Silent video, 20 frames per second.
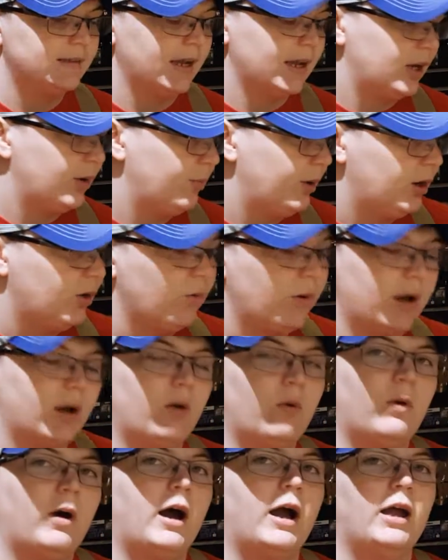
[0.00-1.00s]
taken me quite
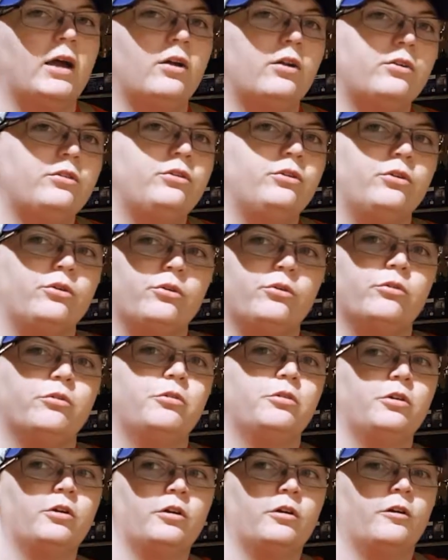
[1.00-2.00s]
a while to
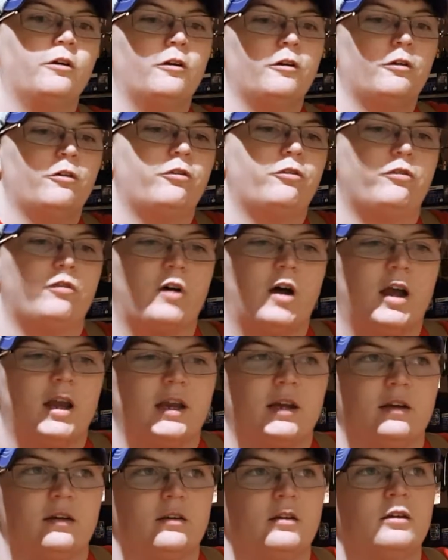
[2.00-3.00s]

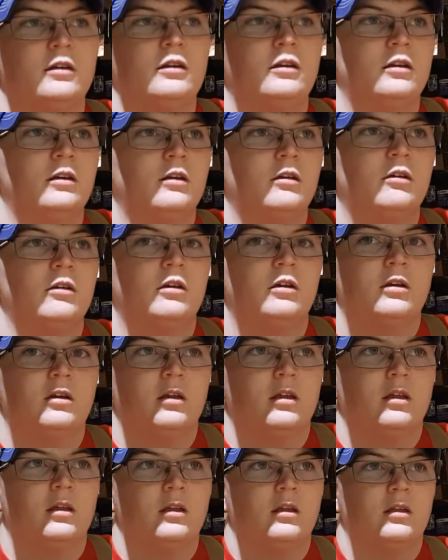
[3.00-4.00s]
find
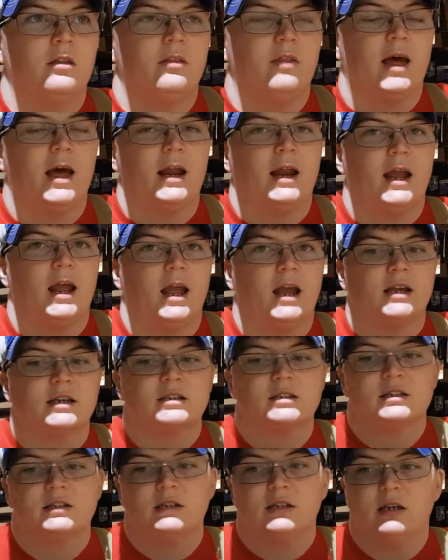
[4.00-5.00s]
that
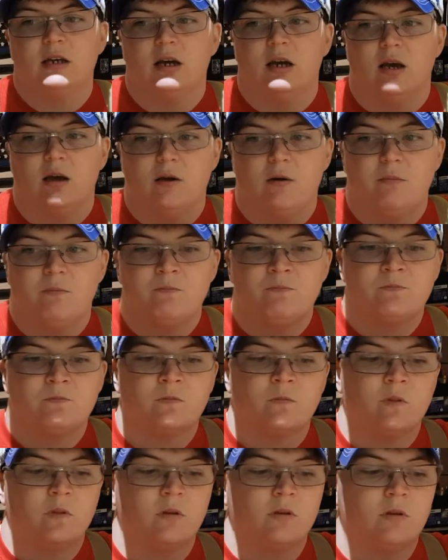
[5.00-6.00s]
axe
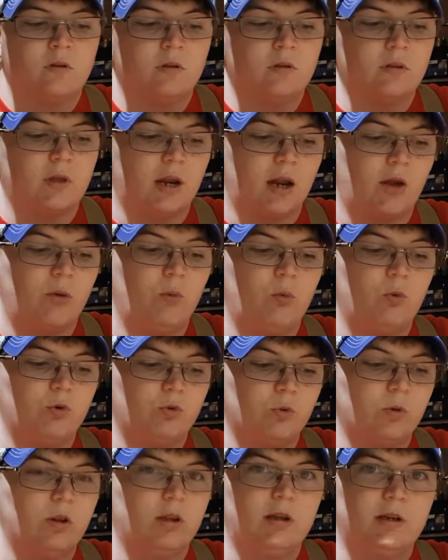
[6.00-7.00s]
that I was
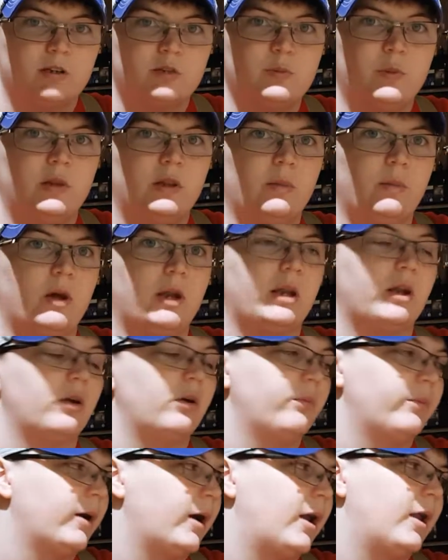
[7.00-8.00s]
willing to spend the money
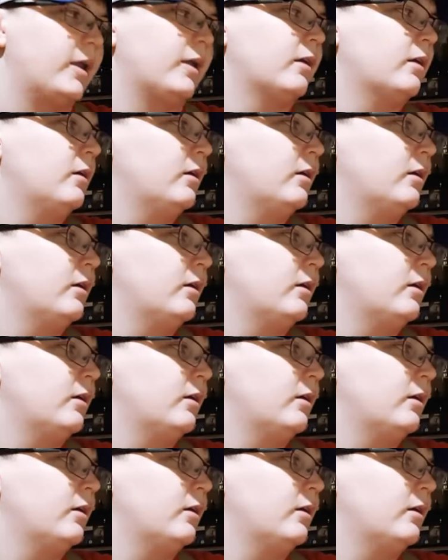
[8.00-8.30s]
on buying.